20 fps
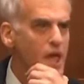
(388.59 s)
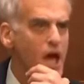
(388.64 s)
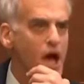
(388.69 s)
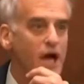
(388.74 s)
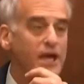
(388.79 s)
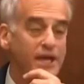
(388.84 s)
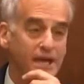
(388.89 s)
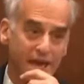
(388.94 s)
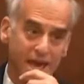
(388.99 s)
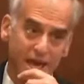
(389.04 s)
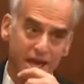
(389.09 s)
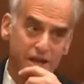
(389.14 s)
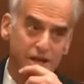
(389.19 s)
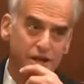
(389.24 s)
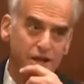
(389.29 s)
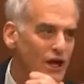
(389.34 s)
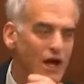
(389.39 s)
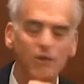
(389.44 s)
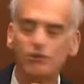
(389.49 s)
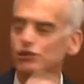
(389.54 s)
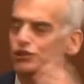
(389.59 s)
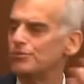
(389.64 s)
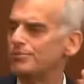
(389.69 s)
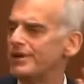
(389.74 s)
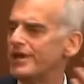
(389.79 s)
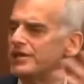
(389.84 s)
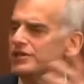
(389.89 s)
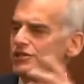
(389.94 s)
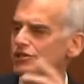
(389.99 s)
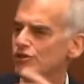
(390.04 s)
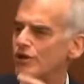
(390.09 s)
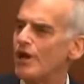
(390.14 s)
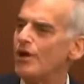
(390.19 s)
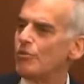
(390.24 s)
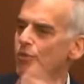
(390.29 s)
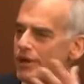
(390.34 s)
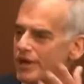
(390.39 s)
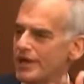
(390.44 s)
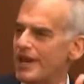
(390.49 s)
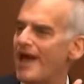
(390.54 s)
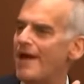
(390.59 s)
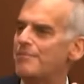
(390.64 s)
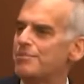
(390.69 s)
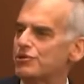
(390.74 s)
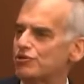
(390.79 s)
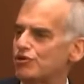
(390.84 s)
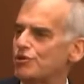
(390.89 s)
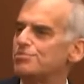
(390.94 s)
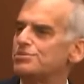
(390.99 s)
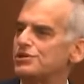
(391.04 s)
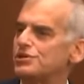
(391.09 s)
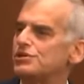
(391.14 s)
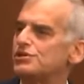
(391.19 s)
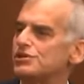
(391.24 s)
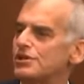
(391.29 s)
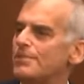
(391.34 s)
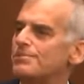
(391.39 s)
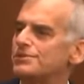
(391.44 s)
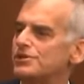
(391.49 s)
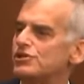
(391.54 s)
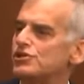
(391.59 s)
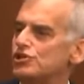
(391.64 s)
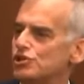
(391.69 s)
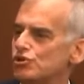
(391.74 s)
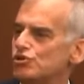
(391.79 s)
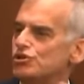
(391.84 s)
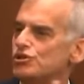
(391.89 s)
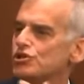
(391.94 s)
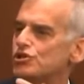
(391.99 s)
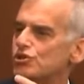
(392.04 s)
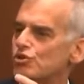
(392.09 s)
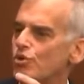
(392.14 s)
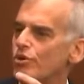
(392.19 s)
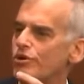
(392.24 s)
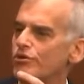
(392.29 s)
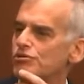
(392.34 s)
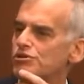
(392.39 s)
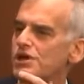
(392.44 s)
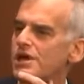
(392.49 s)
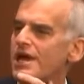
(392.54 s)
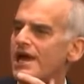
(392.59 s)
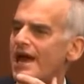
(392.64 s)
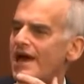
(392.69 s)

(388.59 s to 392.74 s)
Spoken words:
Again, I shouldn't be asking that. We can have prescription substance use disorders,